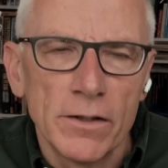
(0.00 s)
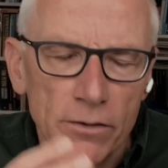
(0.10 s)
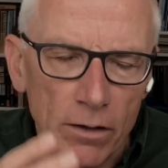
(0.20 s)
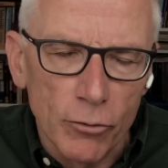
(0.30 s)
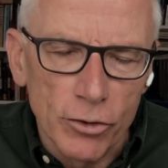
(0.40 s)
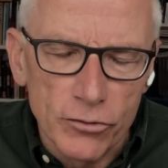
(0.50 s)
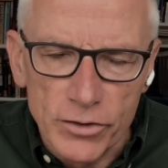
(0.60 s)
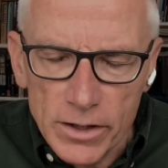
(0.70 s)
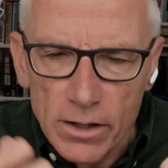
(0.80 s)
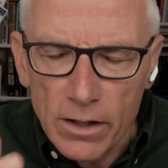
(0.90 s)

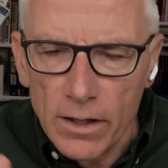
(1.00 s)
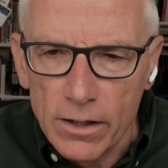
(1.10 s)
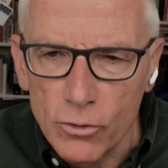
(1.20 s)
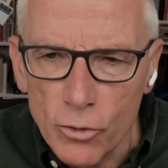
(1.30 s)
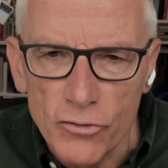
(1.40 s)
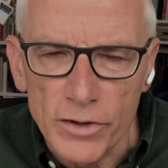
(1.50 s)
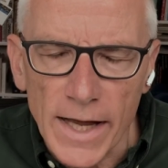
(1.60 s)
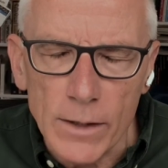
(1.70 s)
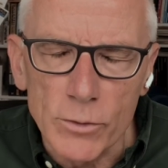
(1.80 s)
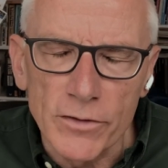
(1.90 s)
diversity, inclusion,
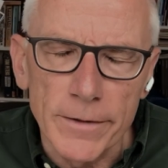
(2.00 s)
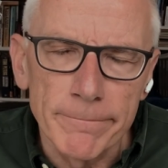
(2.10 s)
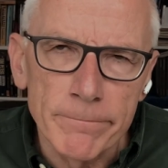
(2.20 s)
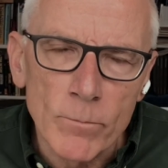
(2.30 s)
equity,